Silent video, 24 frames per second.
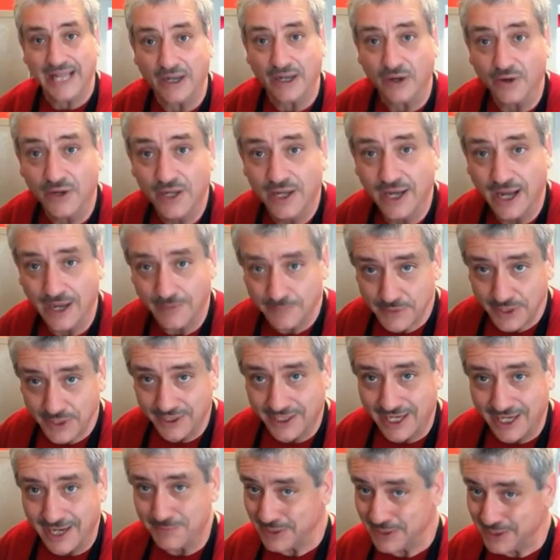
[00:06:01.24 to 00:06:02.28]
Now, I'm
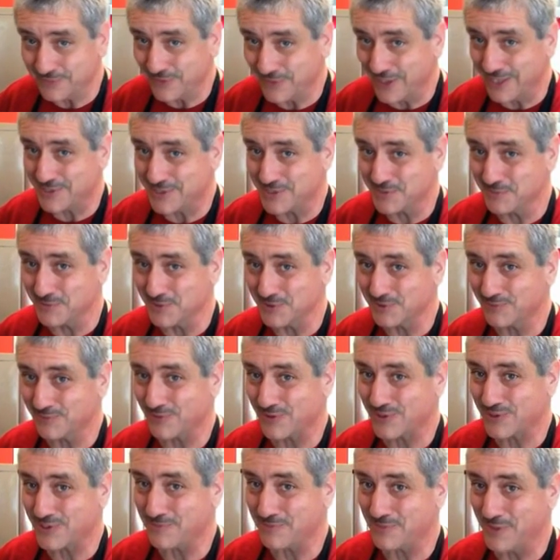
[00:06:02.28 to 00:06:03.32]
going to keep these vegetables
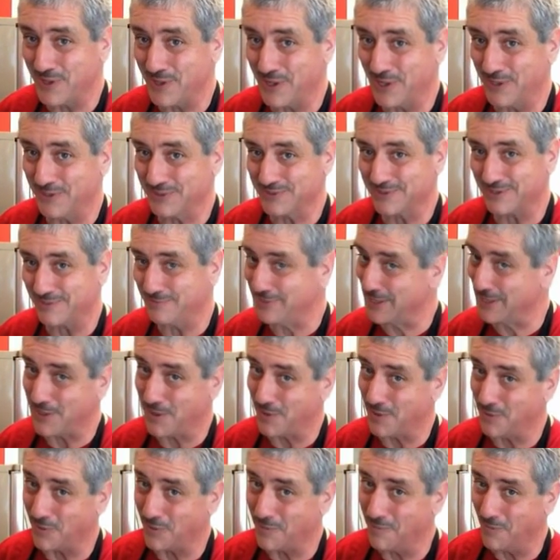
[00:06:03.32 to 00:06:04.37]
for something else. I'm not
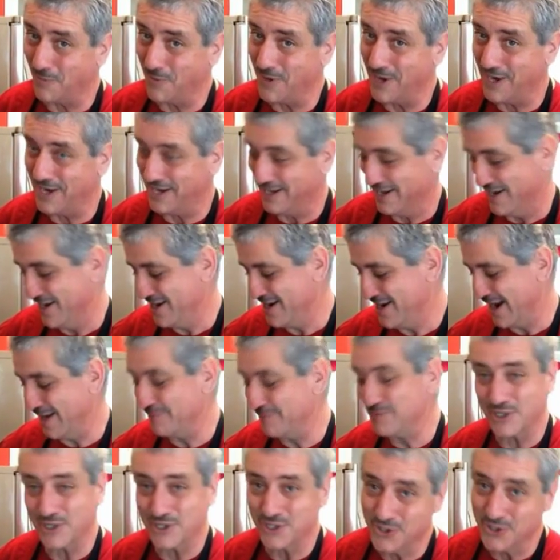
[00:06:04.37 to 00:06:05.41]
going to throw them away.
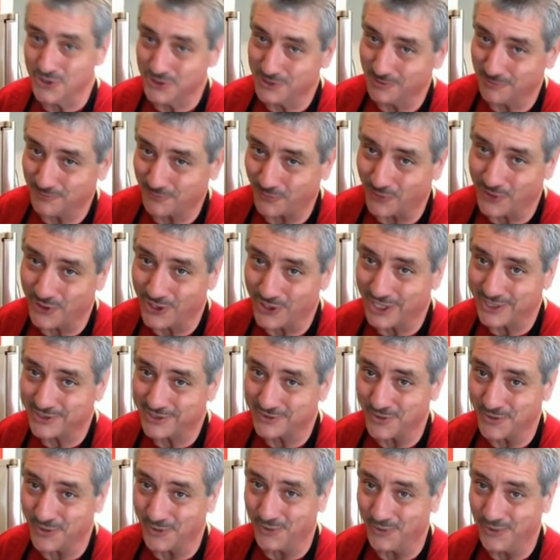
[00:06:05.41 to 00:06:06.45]
I'm going to use them for a
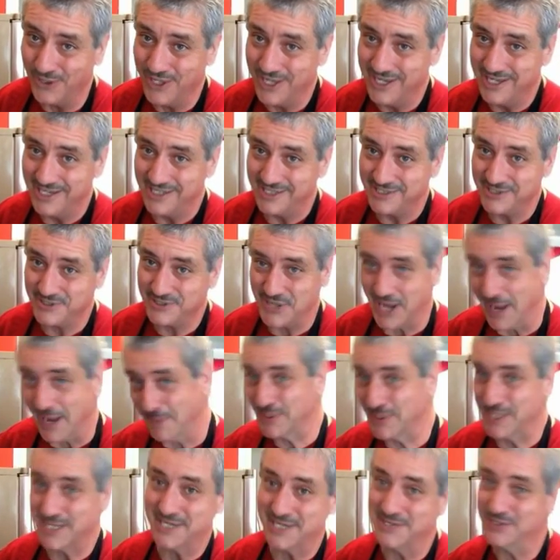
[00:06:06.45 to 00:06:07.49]
nice little
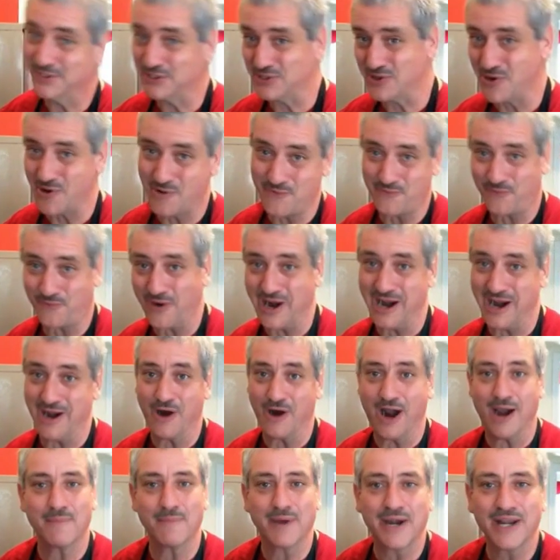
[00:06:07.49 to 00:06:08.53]
Japanese stir fry,
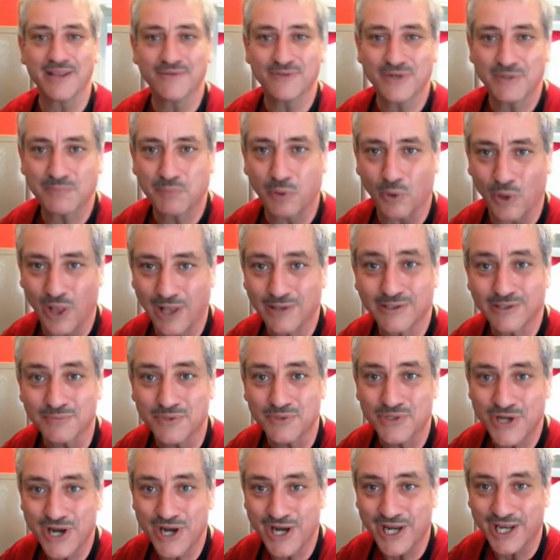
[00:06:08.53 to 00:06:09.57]
or I might even pull out
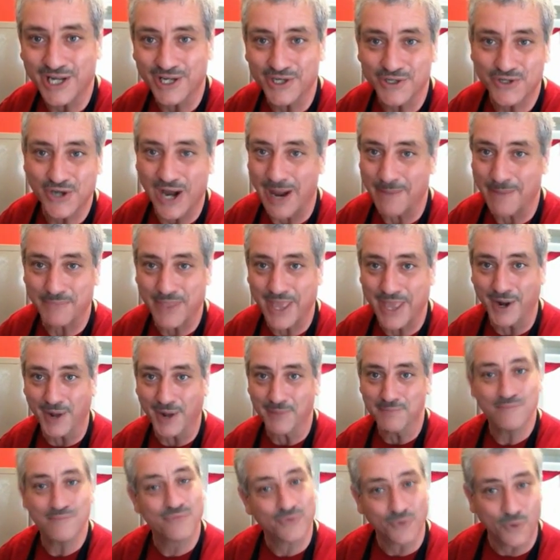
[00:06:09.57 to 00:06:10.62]
some chicken and chop that
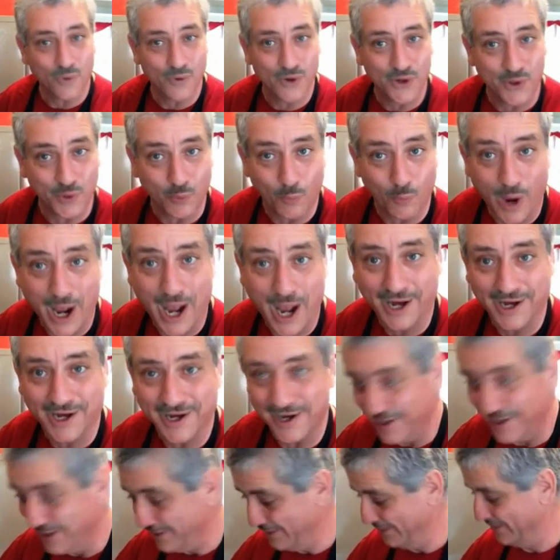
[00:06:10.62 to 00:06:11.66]
up and throw it in the
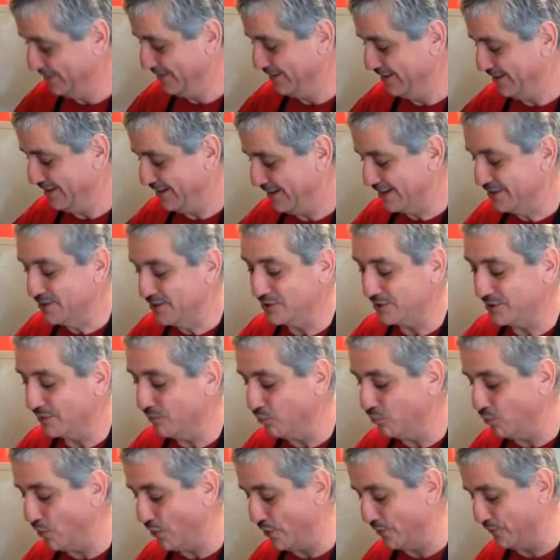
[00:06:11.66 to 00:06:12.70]
wok and do
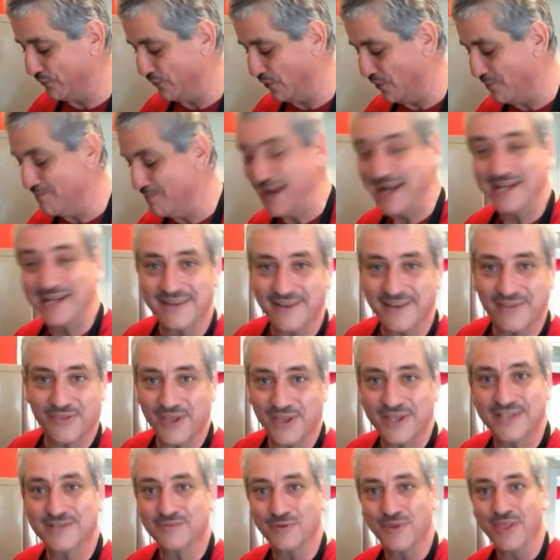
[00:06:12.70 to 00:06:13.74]
some wonderful, amazing
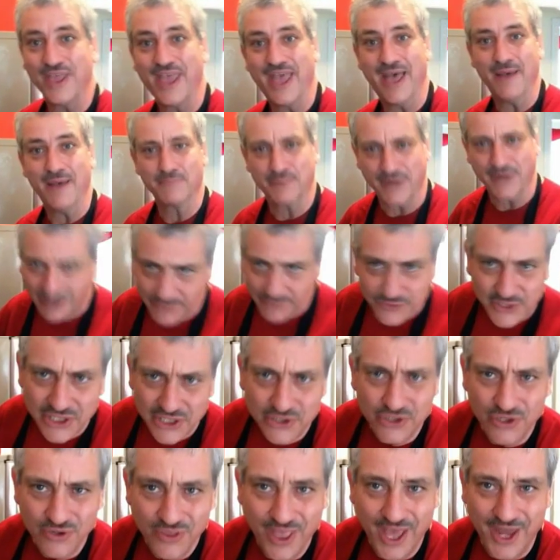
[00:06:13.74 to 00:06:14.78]
things with that. But I'll
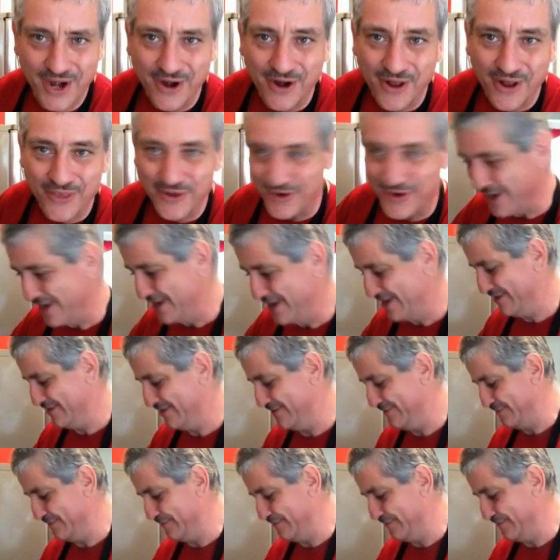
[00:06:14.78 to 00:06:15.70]
teach you that another day.